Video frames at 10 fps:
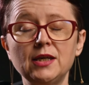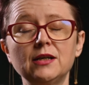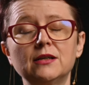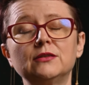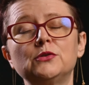
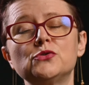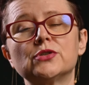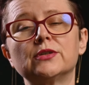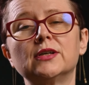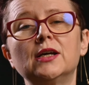In
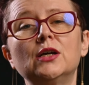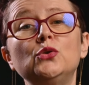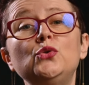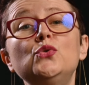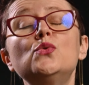conclusion,
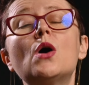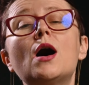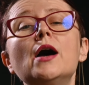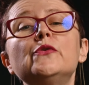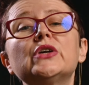do
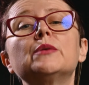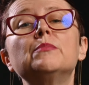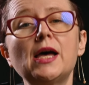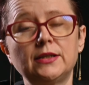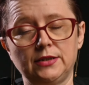I
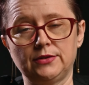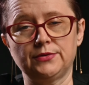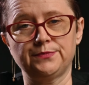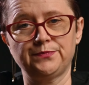recommend it?